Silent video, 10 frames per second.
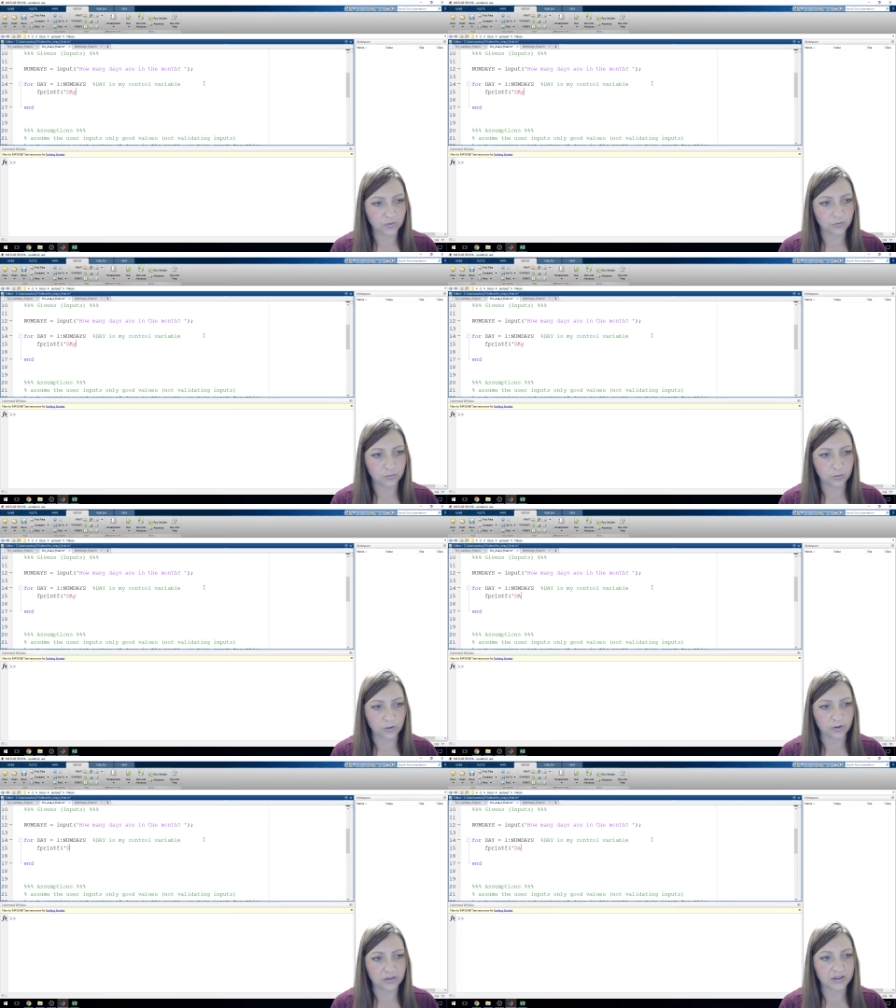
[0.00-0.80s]

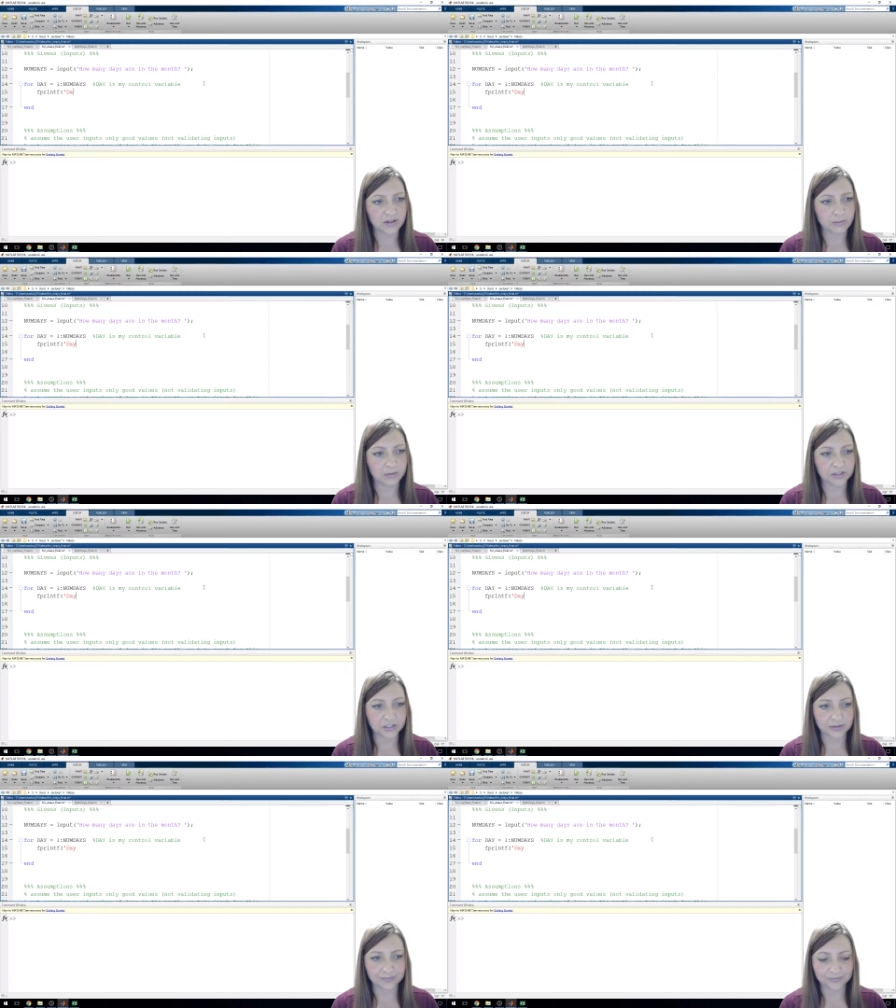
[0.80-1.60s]
for the
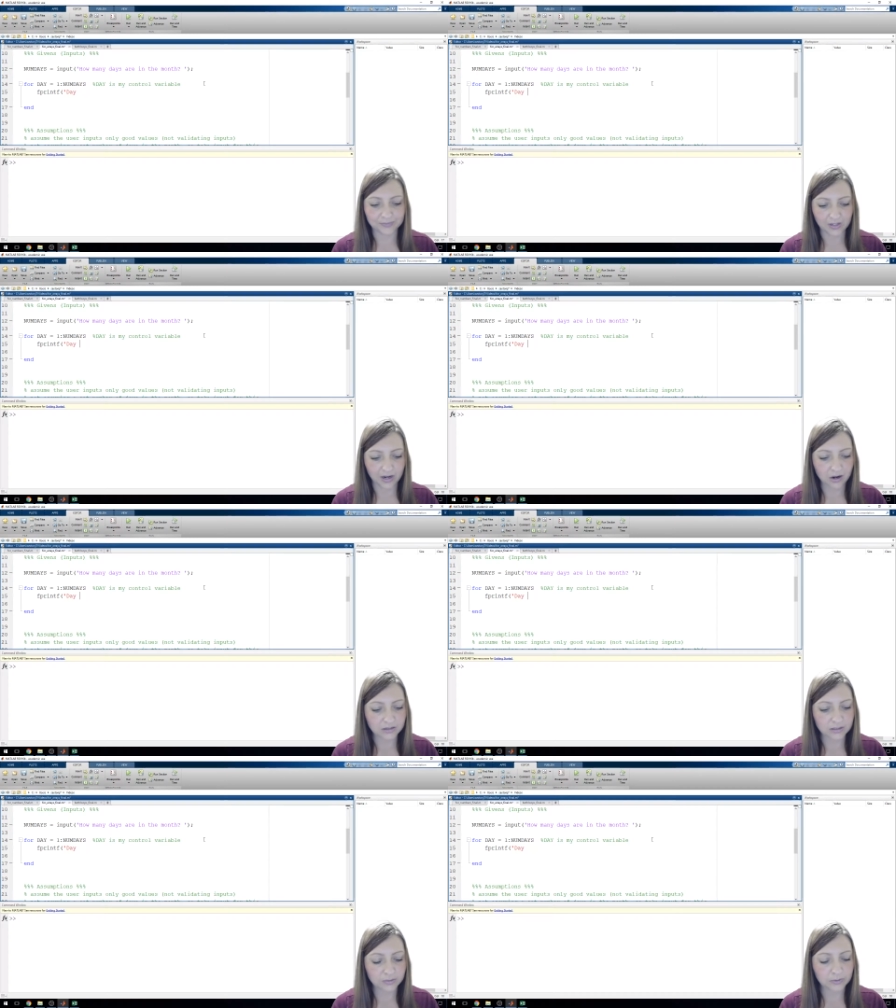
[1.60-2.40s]
temperature. I
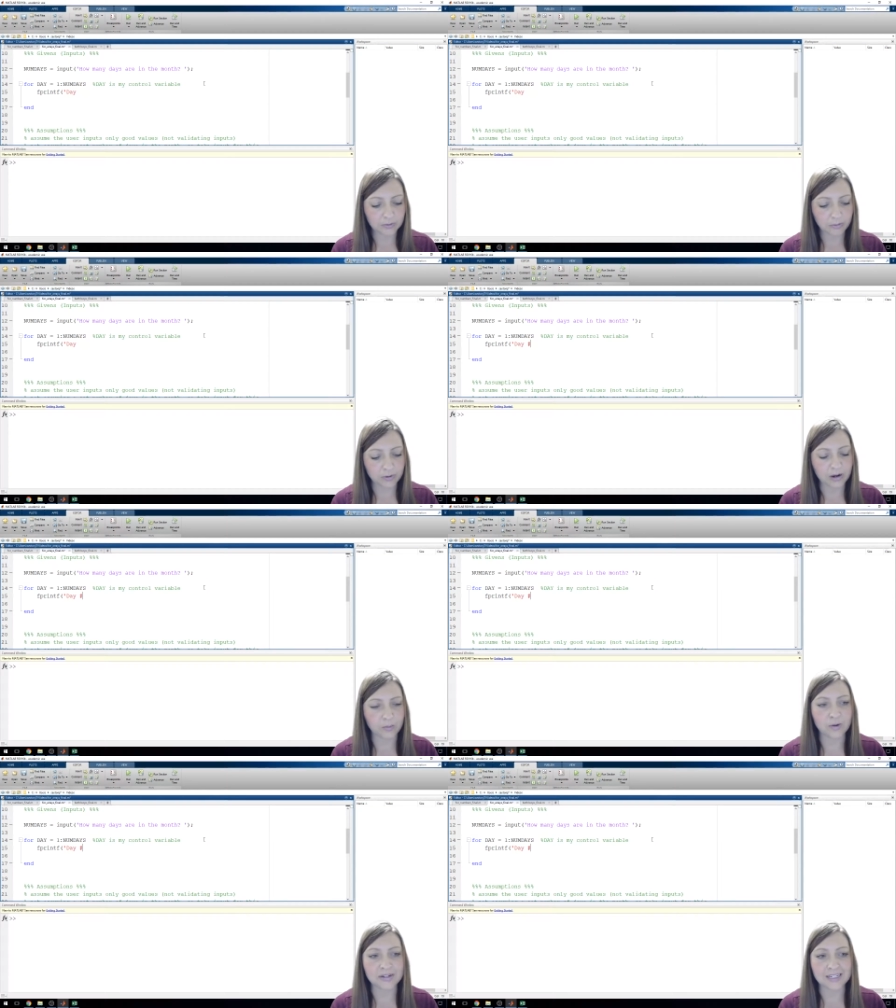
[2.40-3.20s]
also want to report out
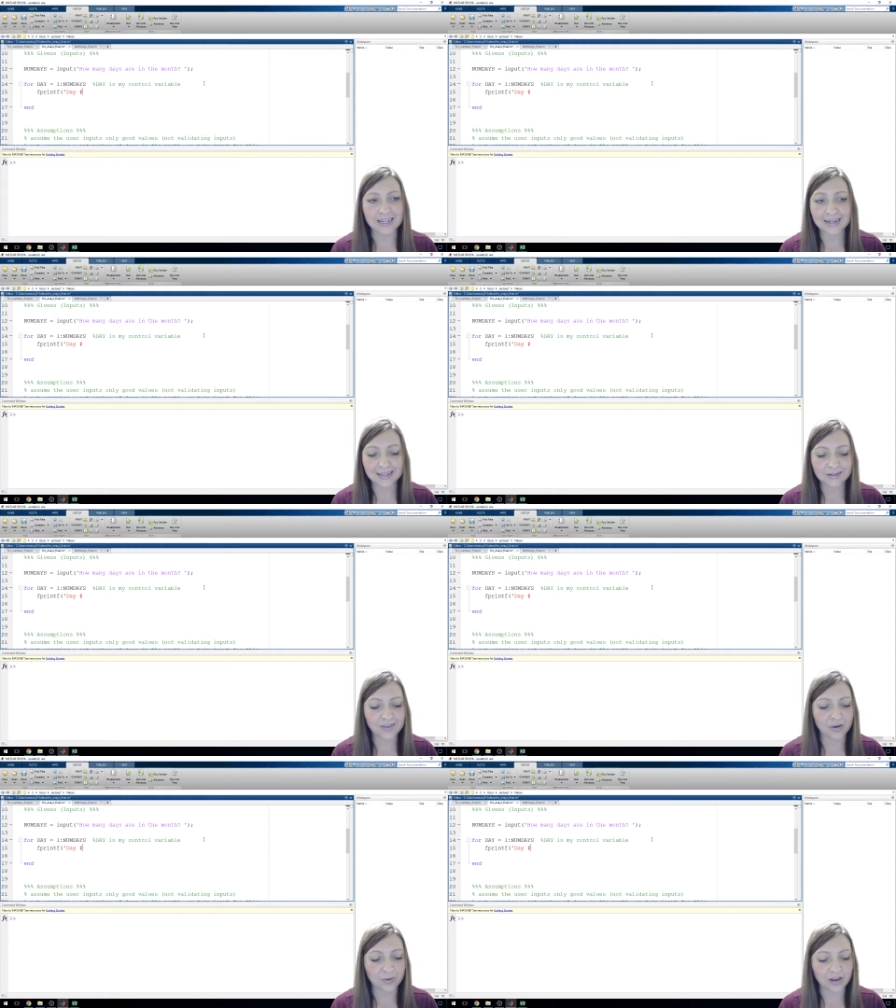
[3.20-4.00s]
what day it is.
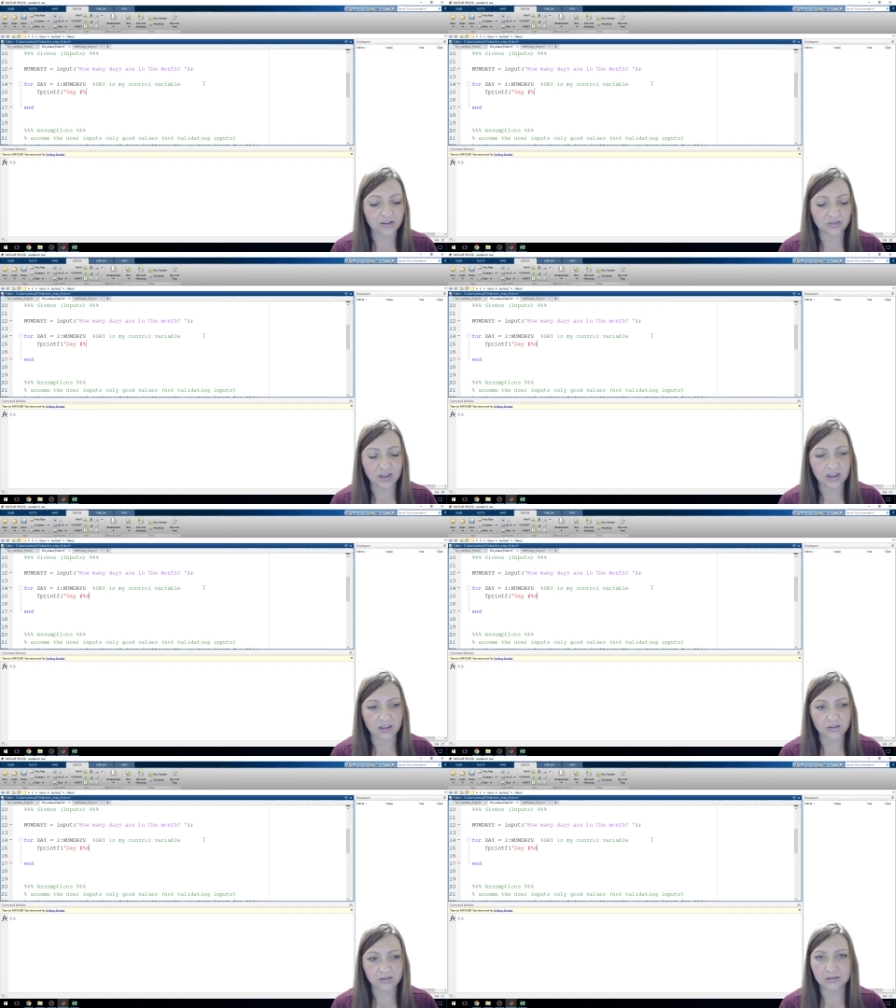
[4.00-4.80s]
That way, if they
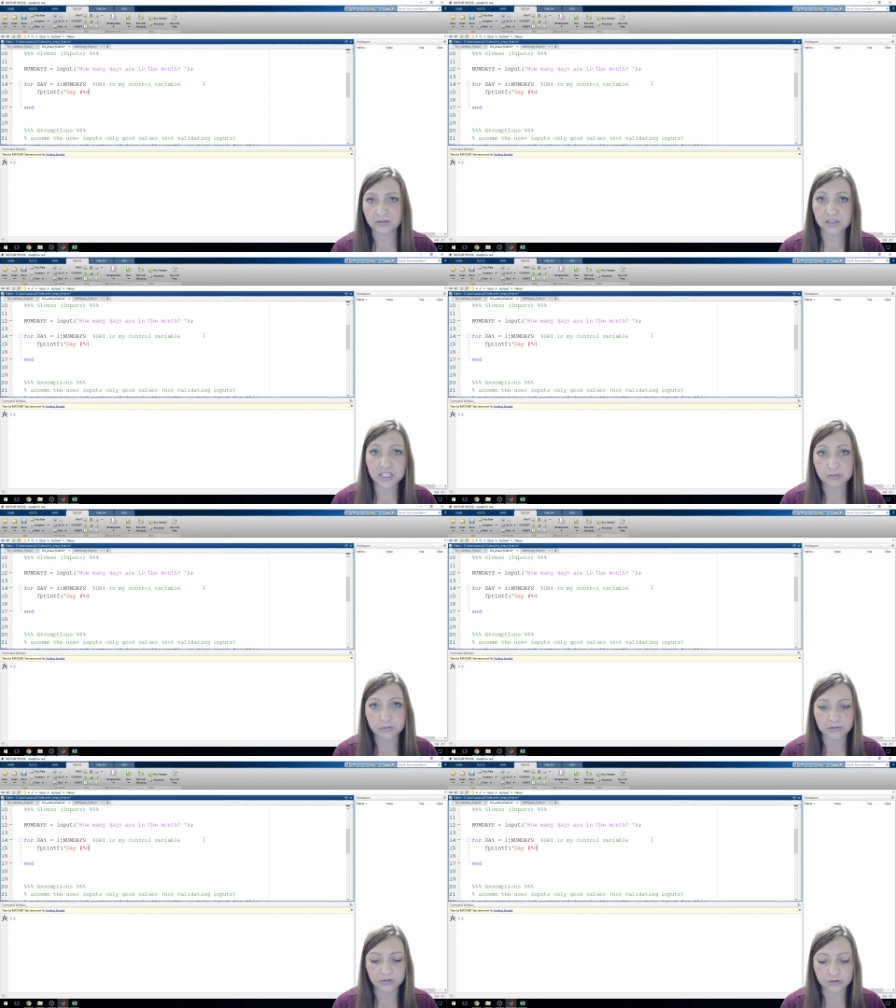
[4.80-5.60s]

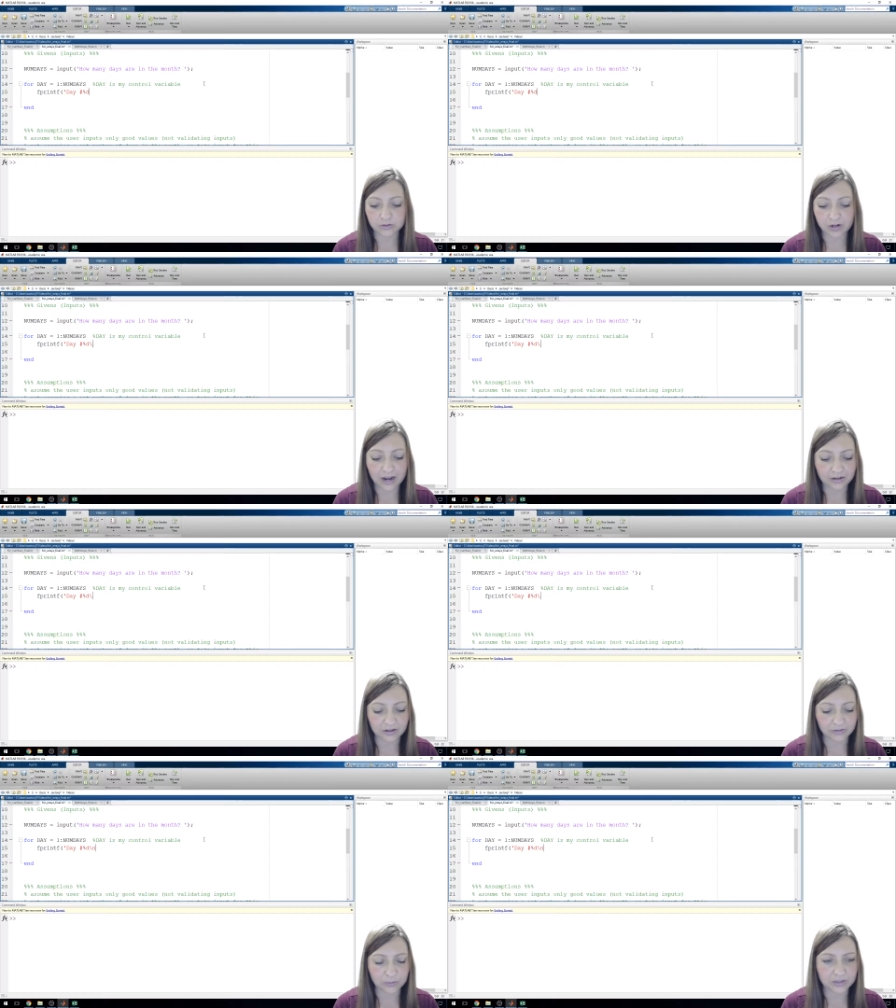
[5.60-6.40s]
lose track
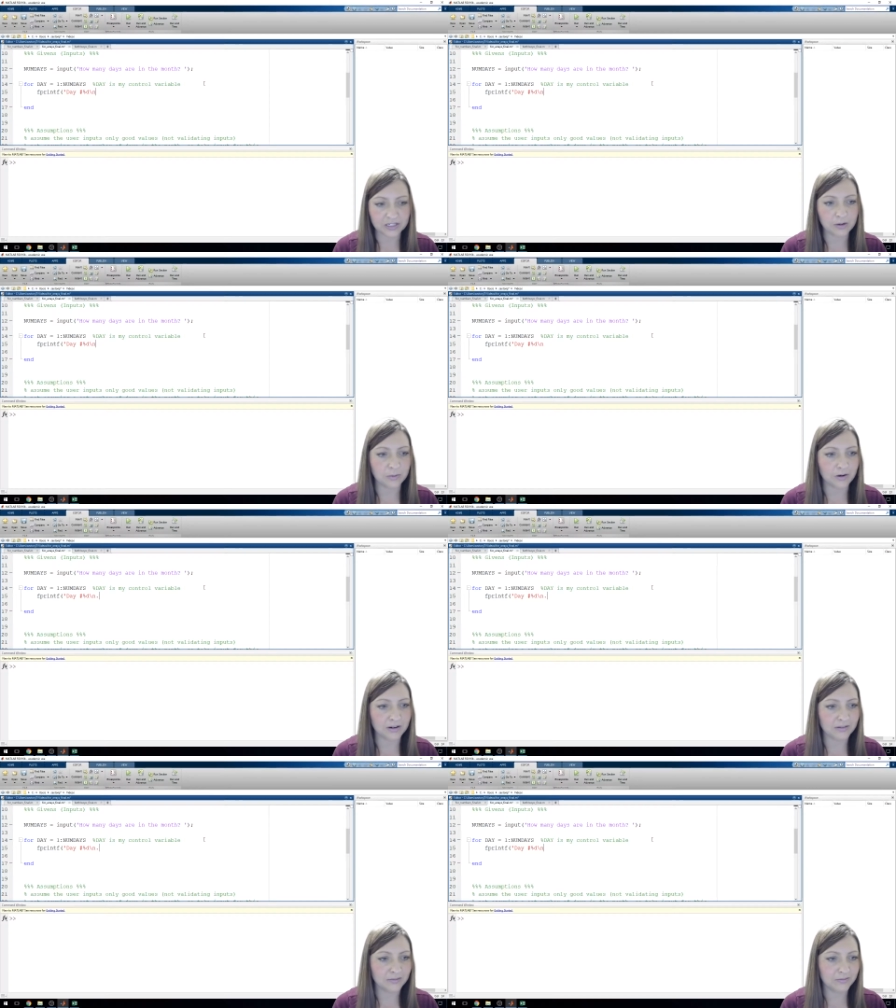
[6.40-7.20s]
of what day we're
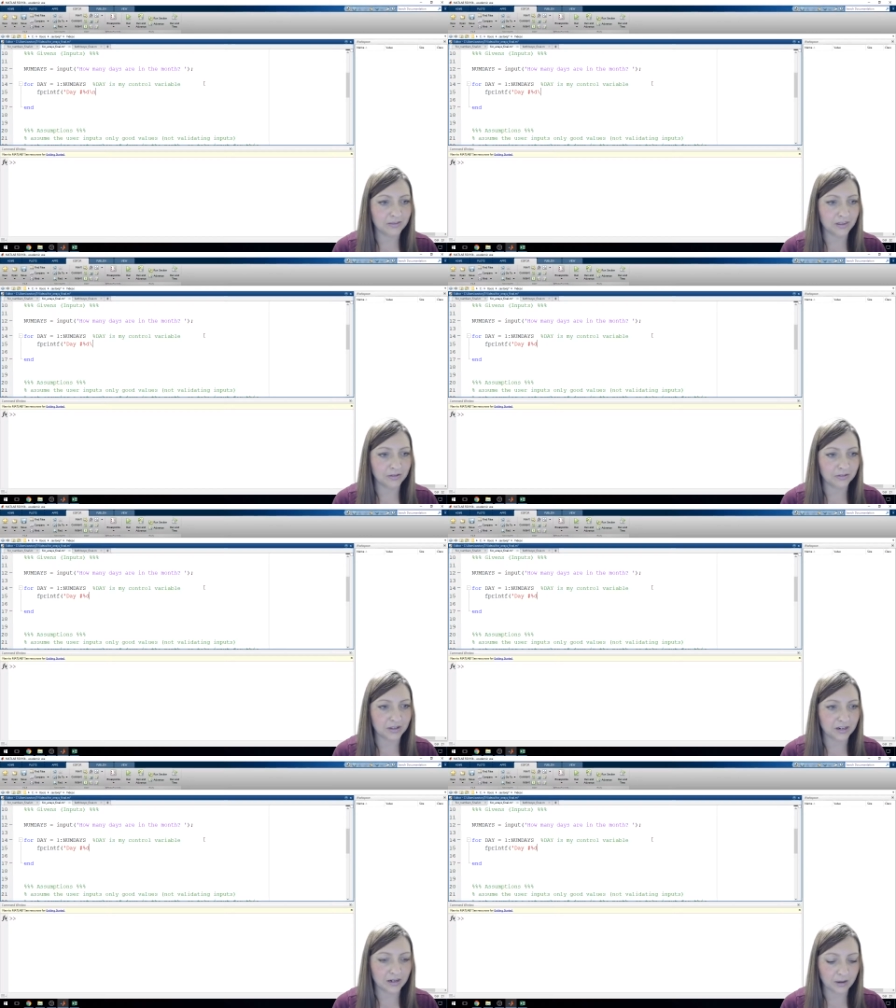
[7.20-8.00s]
on, they'll
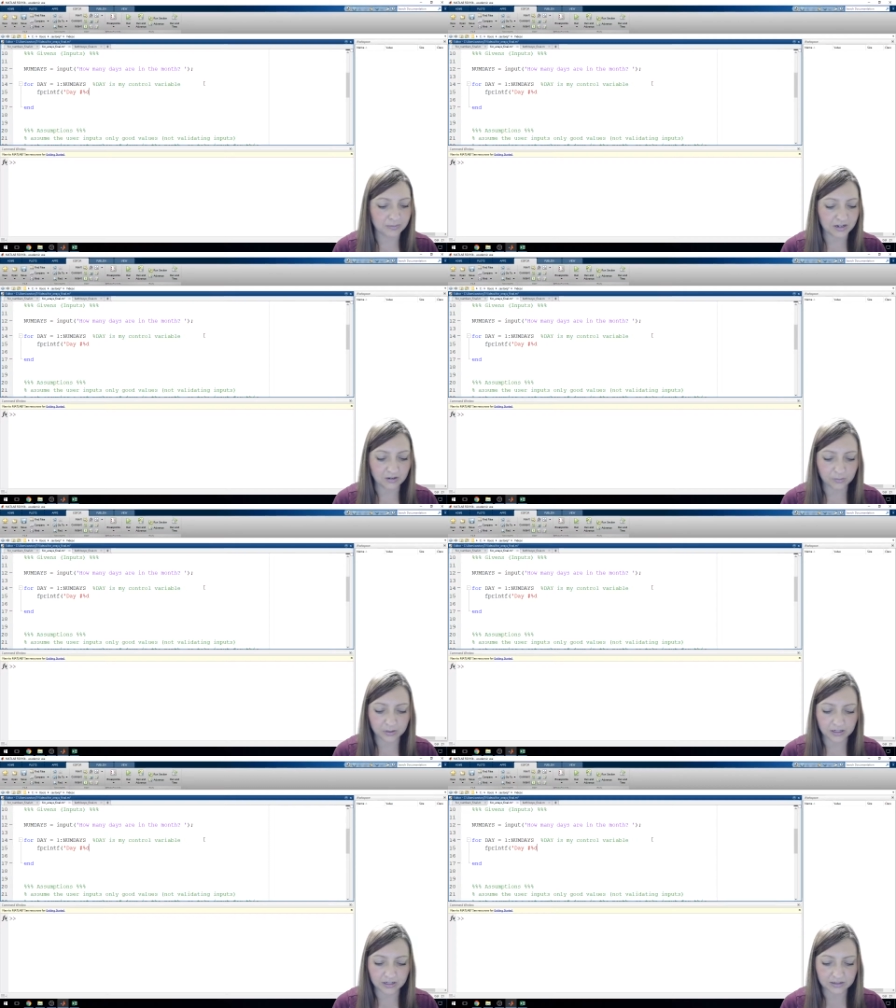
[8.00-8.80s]
get an update of what
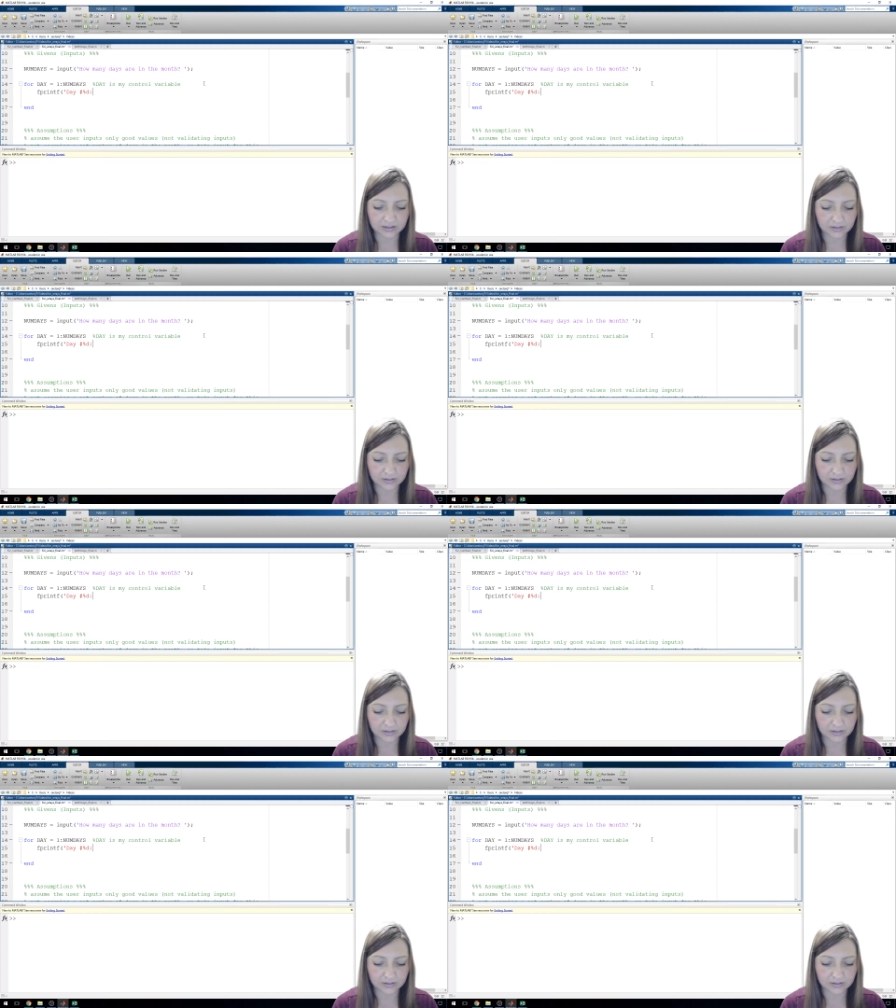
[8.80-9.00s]
it is.